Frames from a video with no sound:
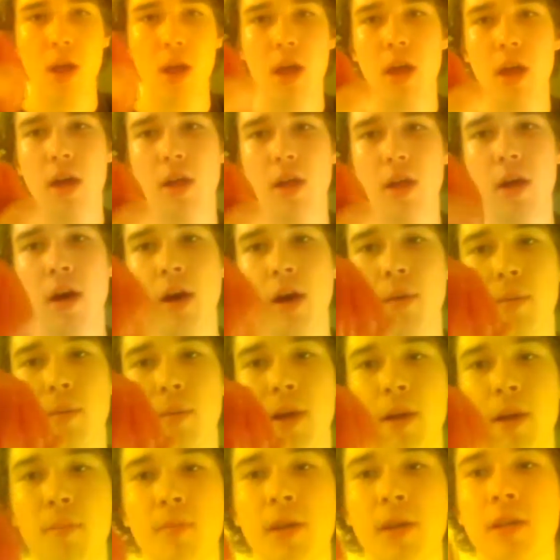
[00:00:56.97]
and
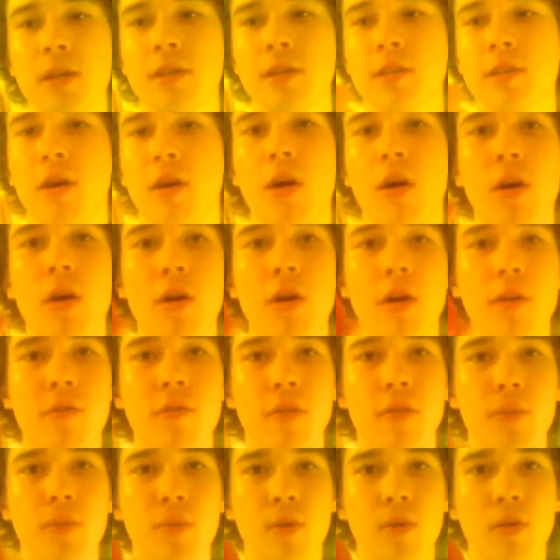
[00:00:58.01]
it means the heart of
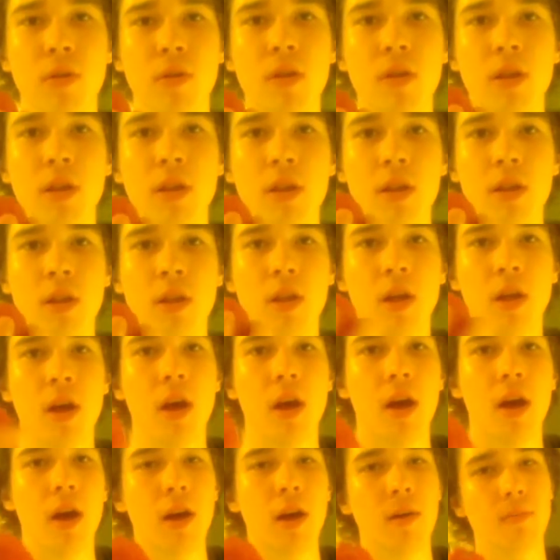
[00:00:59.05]
the bull.
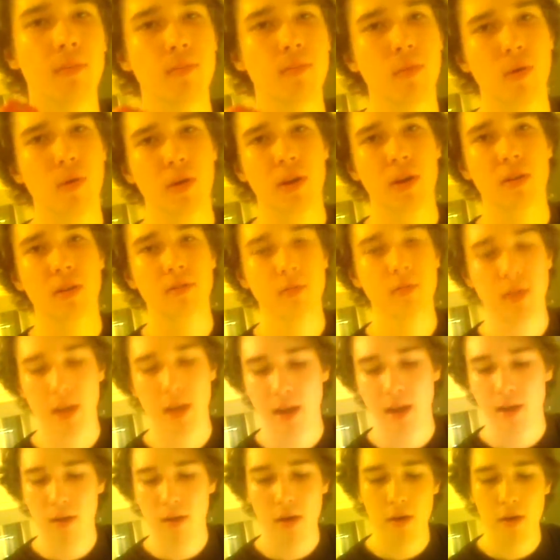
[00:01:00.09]

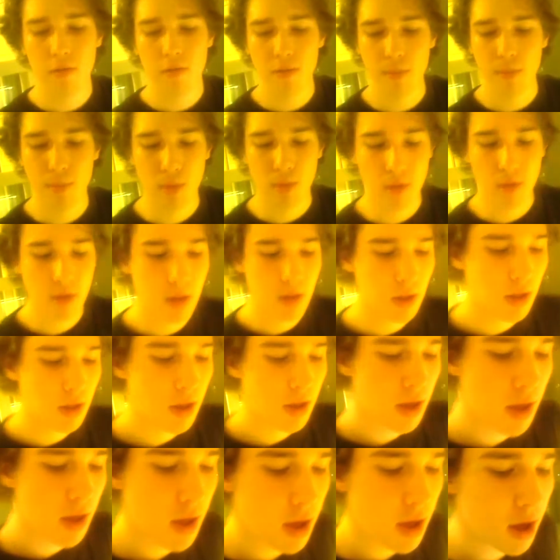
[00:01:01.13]
Heart of the bull,
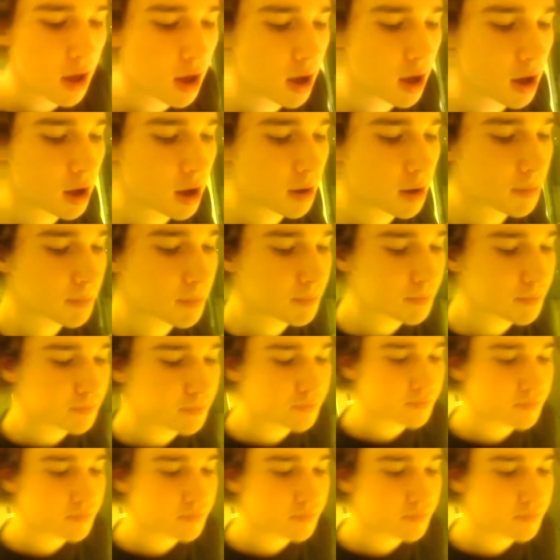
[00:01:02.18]
and